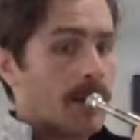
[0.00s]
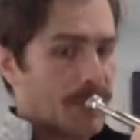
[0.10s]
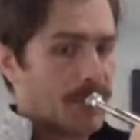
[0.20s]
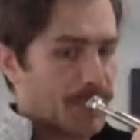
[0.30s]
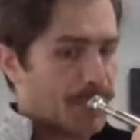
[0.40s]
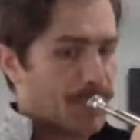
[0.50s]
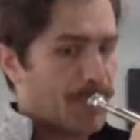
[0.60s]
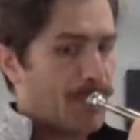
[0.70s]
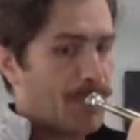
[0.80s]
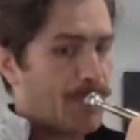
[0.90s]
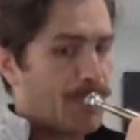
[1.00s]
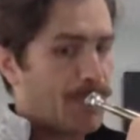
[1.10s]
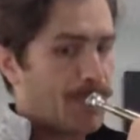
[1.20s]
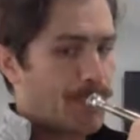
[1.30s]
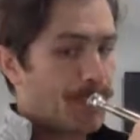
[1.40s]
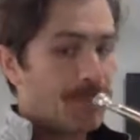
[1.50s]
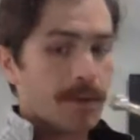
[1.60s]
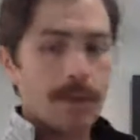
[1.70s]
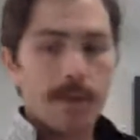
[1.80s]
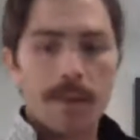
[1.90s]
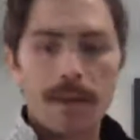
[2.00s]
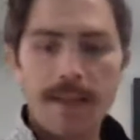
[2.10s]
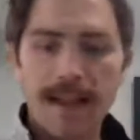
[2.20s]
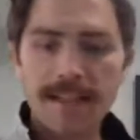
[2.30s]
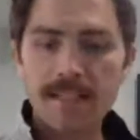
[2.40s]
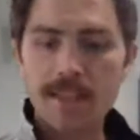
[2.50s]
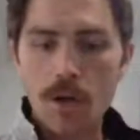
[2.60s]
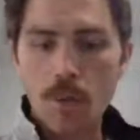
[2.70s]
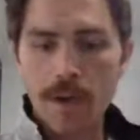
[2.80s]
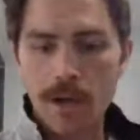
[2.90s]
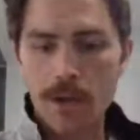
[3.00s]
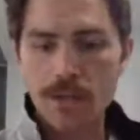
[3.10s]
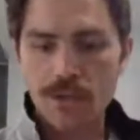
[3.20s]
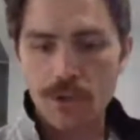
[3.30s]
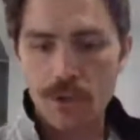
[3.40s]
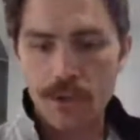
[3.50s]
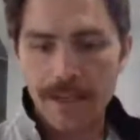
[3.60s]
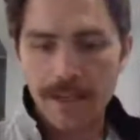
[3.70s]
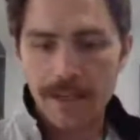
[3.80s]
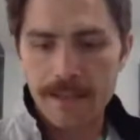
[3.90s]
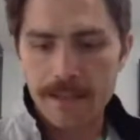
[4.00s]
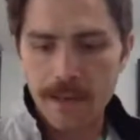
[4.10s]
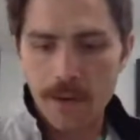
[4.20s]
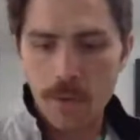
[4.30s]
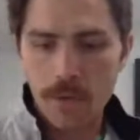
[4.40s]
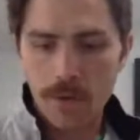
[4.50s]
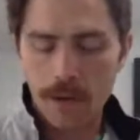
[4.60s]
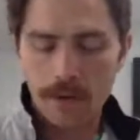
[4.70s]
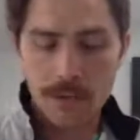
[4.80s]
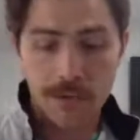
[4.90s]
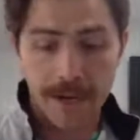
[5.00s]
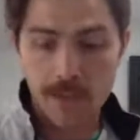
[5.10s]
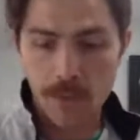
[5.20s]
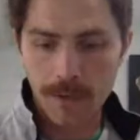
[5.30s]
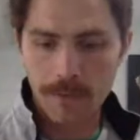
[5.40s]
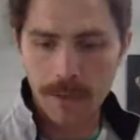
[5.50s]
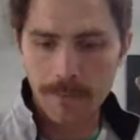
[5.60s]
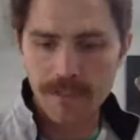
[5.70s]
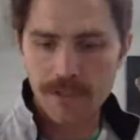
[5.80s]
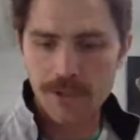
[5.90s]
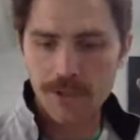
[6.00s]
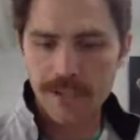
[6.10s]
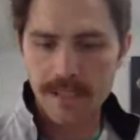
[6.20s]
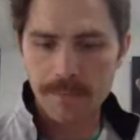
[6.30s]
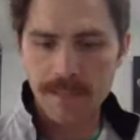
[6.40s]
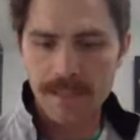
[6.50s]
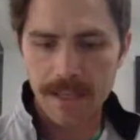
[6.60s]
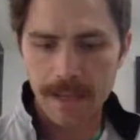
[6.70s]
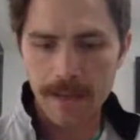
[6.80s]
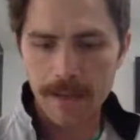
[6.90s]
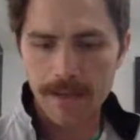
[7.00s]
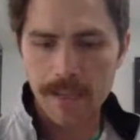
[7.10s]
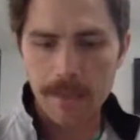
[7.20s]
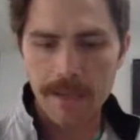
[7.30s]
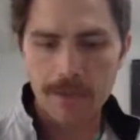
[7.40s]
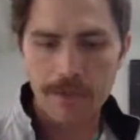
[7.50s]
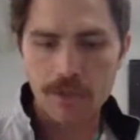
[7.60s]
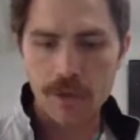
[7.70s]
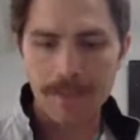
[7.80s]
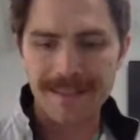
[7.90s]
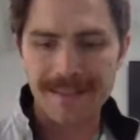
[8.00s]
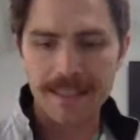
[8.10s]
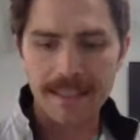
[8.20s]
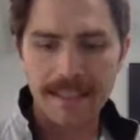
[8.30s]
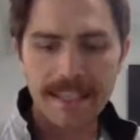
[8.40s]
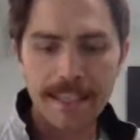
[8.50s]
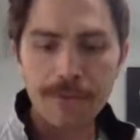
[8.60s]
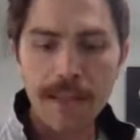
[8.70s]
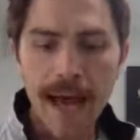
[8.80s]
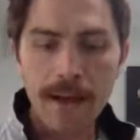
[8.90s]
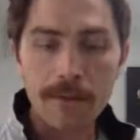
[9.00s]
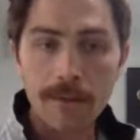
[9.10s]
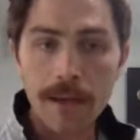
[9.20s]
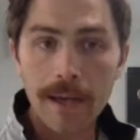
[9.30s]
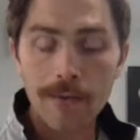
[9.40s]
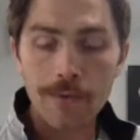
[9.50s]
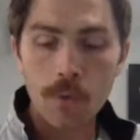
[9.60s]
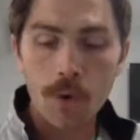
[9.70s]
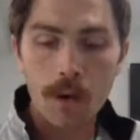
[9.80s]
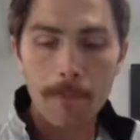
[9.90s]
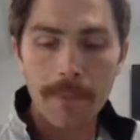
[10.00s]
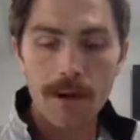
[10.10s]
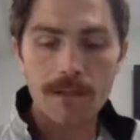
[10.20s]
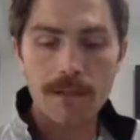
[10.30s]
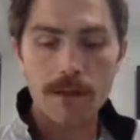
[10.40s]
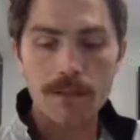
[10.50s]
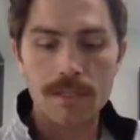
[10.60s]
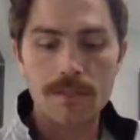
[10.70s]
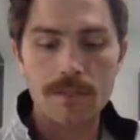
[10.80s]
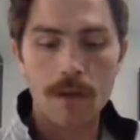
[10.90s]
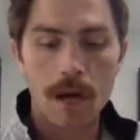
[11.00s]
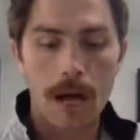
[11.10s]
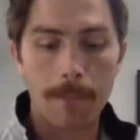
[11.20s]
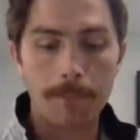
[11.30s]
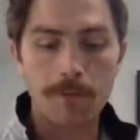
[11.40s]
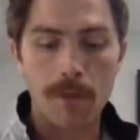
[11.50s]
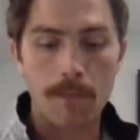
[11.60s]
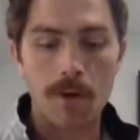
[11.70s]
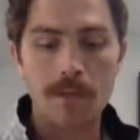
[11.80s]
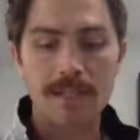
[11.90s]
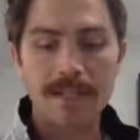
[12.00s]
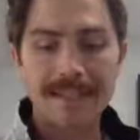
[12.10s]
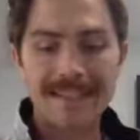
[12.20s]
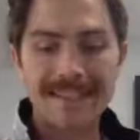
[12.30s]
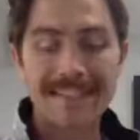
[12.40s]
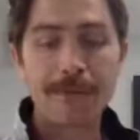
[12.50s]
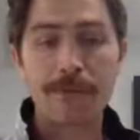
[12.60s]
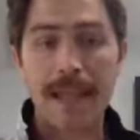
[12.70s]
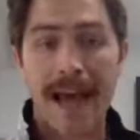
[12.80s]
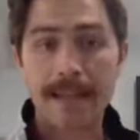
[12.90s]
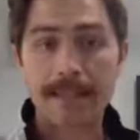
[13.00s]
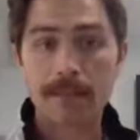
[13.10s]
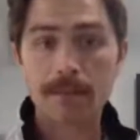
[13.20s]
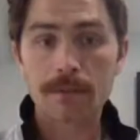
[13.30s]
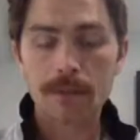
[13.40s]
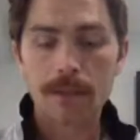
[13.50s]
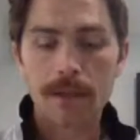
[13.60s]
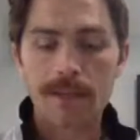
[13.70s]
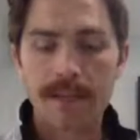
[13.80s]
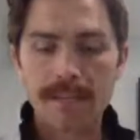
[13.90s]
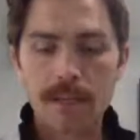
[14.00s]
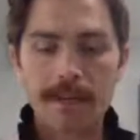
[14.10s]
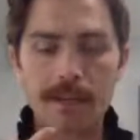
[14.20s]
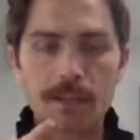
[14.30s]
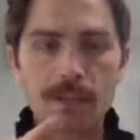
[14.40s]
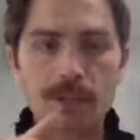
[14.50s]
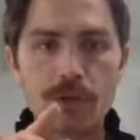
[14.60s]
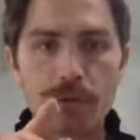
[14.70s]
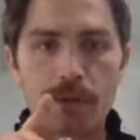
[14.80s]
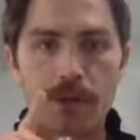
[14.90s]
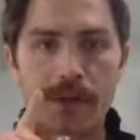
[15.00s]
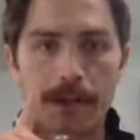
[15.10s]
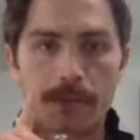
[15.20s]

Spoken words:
The next note we go to is another strange one, like Mr. Suchek has been saying. It's going to be for trumpets E flat, and for baritones and trombones D flat. And that's going to be 2-3.